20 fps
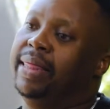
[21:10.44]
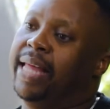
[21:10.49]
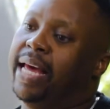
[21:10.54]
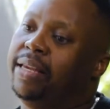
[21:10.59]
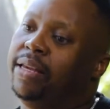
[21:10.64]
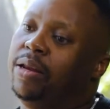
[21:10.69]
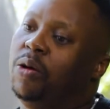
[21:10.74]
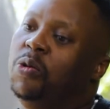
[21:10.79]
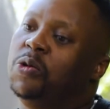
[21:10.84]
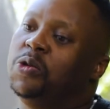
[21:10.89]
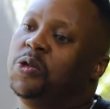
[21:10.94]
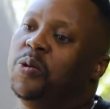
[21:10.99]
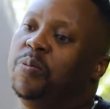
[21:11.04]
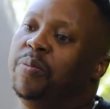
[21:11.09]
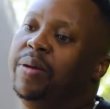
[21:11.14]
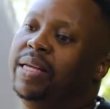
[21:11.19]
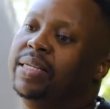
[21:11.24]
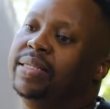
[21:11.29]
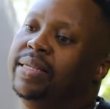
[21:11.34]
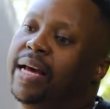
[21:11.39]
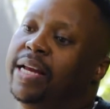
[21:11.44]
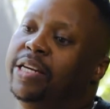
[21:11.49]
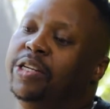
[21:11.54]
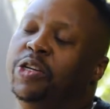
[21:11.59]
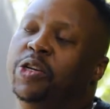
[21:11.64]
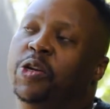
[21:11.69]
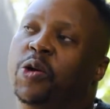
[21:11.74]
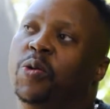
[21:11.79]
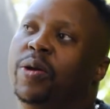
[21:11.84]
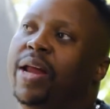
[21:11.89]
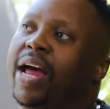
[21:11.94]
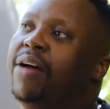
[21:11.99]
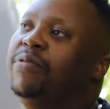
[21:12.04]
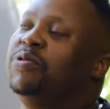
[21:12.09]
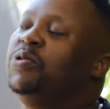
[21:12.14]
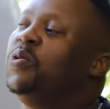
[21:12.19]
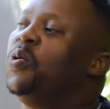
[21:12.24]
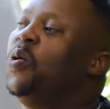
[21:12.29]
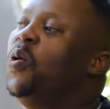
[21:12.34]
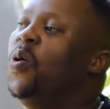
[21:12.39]
That also means that you don't
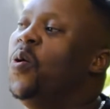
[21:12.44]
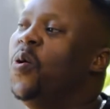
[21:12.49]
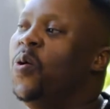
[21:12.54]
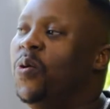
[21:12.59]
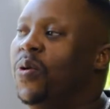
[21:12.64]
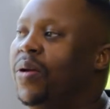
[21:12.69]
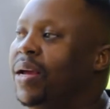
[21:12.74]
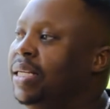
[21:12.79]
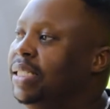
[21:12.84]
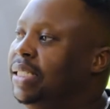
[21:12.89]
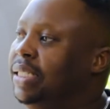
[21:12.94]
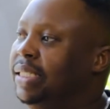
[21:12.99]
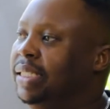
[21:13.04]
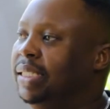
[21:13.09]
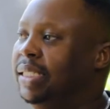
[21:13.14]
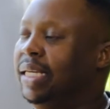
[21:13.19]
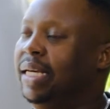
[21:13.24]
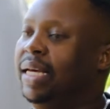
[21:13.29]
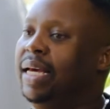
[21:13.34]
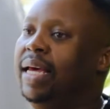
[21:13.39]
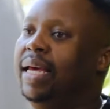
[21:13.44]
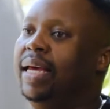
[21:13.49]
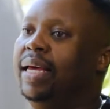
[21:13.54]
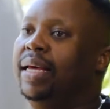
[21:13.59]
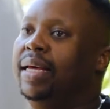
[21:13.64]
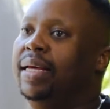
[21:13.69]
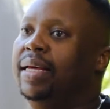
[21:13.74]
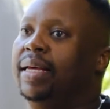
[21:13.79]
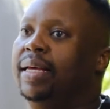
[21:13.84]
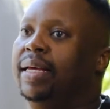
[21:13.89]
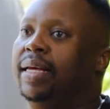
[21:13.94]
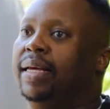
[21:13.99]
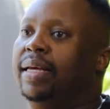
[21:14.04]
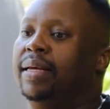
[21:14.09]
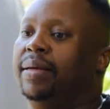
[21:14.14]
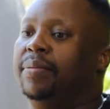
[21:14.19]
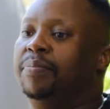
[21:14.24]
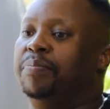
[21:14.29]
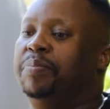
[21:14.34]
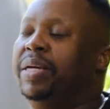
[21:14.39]
have to always
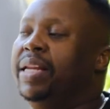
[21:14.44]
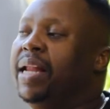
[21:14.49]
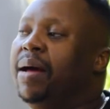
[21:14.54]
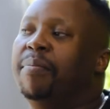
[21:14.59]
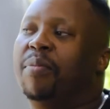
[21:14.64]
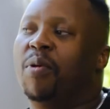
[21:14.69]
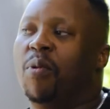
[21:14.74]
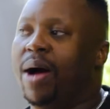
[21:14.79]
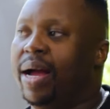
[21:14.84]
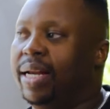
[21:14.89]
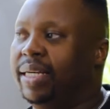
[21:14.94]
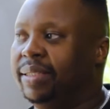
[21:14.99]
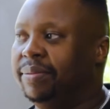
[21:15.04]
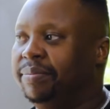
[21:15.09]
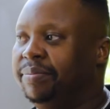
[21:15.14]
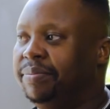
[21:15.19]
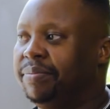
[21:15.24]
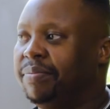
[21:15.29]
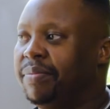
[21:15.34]
be number one.